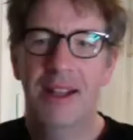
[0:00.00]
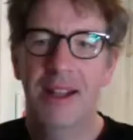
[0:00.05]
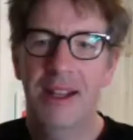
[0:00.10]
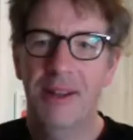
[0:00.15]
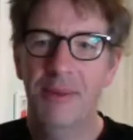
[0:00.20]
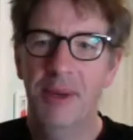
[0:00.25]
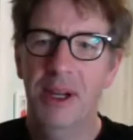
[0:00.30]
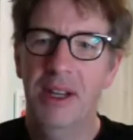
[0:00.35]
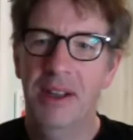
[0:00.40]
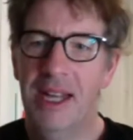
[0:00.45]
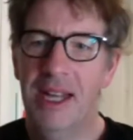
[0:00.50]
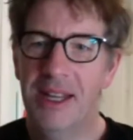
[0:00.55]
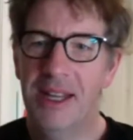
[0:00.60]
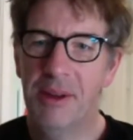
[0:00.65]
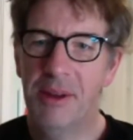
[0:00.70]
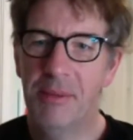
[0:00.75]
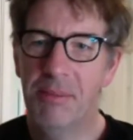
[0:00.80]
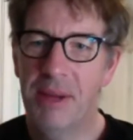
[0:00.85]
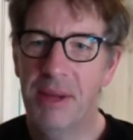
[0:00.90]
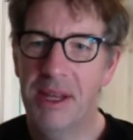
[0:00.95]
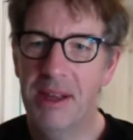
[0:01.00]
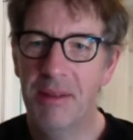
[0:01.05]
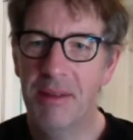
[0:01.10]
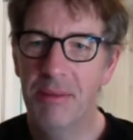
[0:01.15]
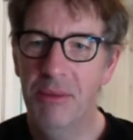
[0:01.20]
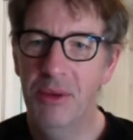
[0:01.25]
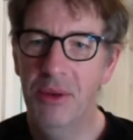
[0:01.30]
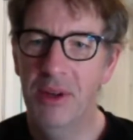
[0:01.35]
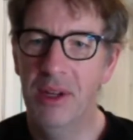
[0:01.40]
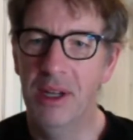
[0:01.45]
it won't let you be
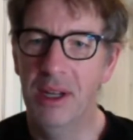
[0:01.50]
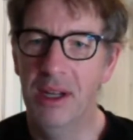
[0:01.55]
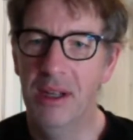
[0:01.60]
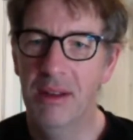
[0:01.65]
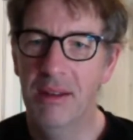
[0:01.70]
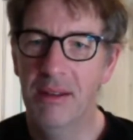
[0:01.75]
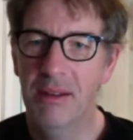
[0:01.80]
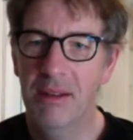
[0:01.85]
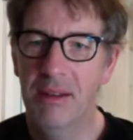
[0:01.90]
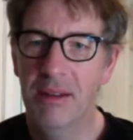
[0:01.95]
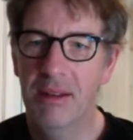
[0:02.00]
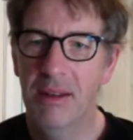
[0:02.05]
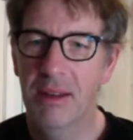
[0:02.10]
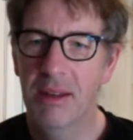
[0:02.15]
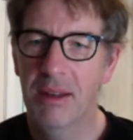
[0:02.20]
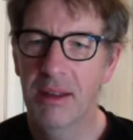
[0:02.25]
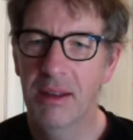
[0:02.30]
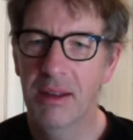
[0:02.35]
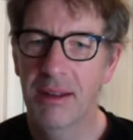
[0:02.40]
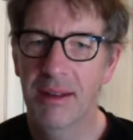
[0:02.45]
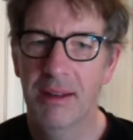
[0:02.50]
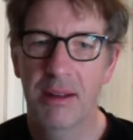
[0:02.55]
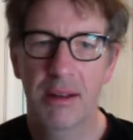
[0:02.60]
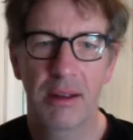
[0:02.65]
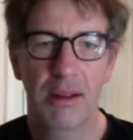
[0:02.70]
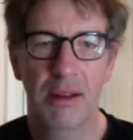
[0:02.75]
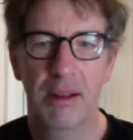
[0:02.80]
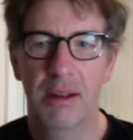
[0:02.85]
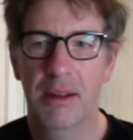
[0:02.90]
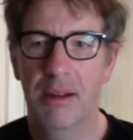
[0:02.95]
smaller. It says,
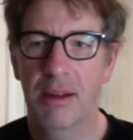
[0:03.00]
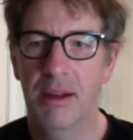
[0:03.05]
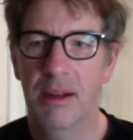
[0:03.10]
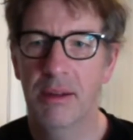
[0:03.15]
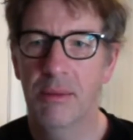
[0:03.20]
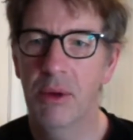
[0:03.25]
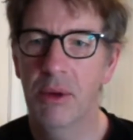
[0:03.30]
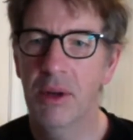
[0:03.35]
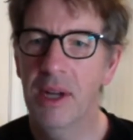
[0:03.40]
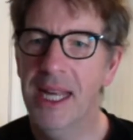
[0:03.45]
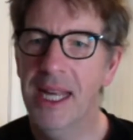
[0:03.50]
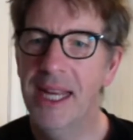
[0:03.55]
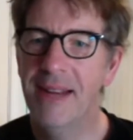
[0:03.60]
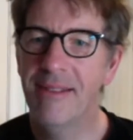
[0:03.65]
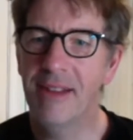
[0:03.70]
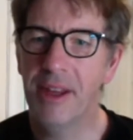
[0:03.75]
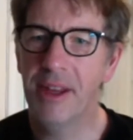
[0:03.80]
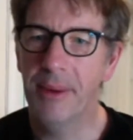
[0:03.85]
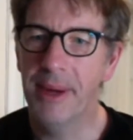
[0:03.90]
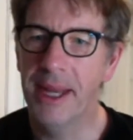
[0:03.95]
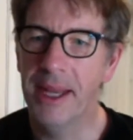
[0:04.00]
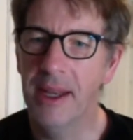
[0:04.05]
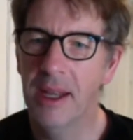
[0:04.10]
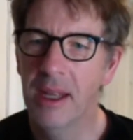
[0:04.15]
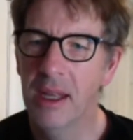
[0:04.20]
what layer are you in?